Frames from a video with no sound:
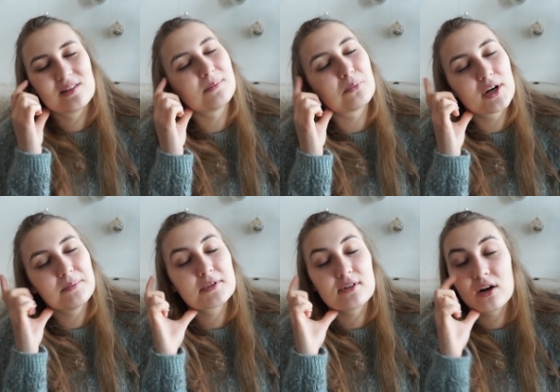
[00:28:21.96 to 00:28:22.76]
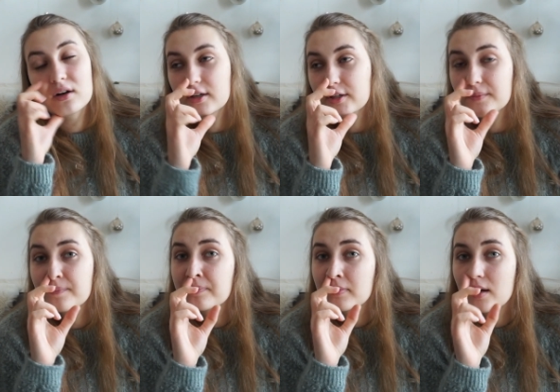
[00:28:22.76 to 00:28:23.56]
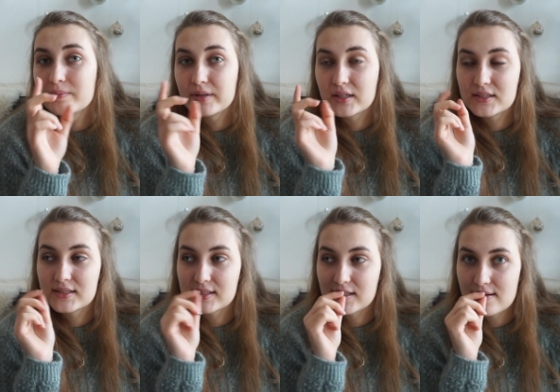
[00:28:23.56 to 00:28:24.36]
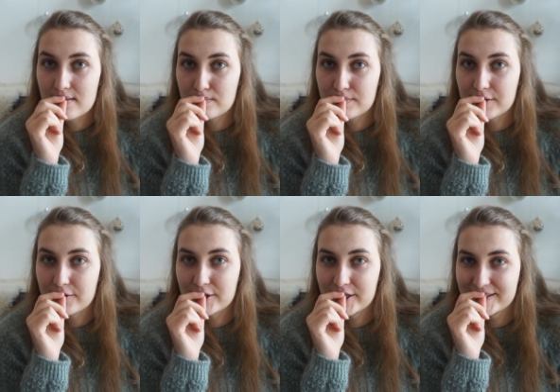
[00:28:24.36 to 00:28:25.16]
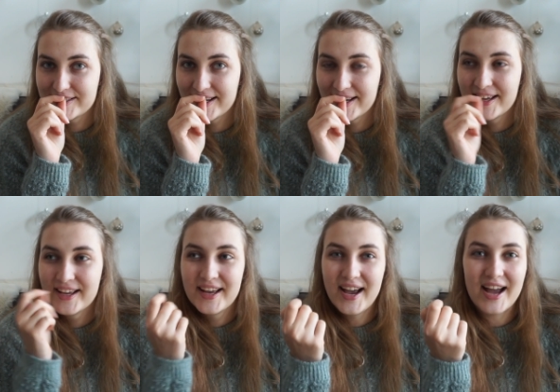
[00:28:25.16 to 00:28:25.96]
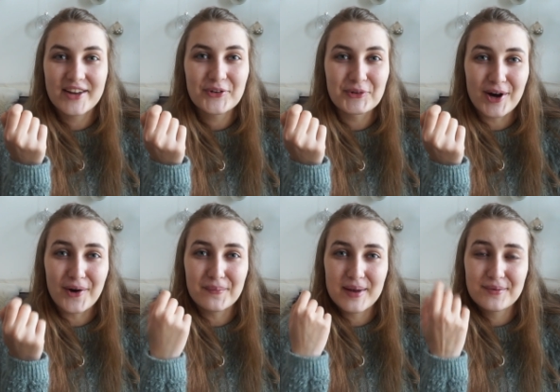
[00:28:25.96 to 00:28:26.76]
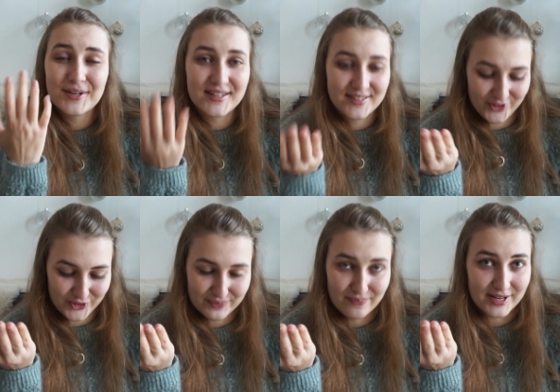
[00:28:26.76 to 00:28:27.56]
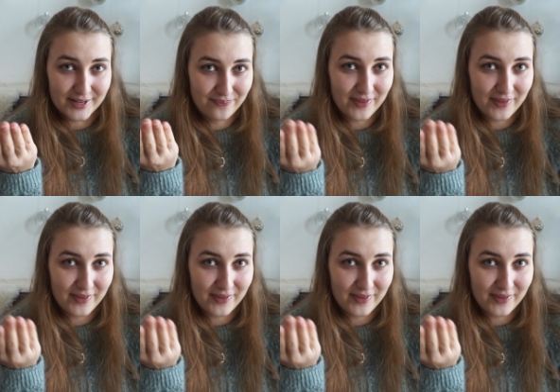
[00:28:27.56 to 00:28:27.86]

the brims longer, but because I don't know, maybe that's just me.